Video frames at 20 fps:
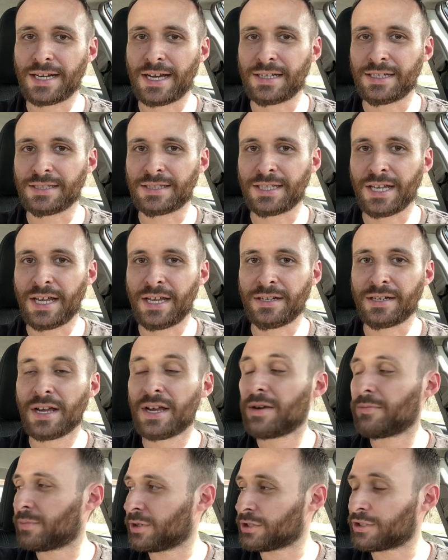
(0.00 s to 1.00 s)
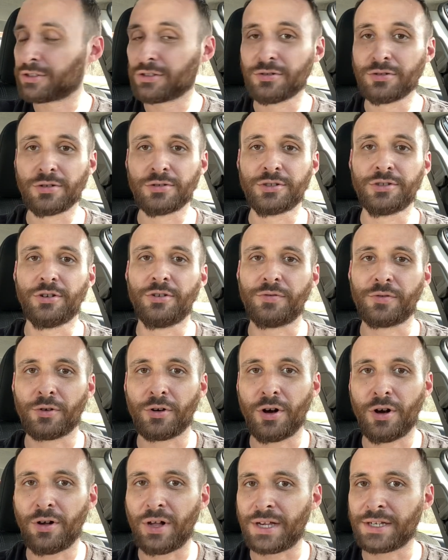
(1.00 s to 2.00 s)
out of 10. But Scooter's
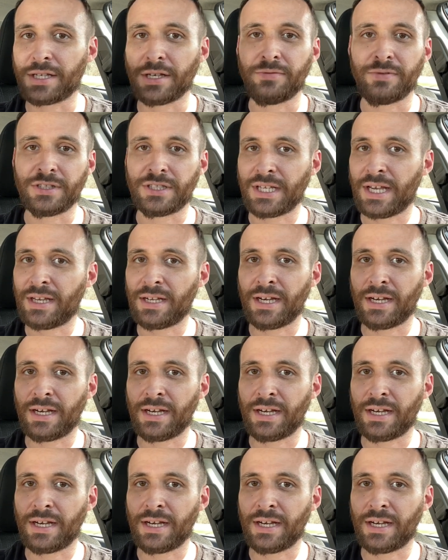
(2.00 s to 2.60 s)
overall, I give a 10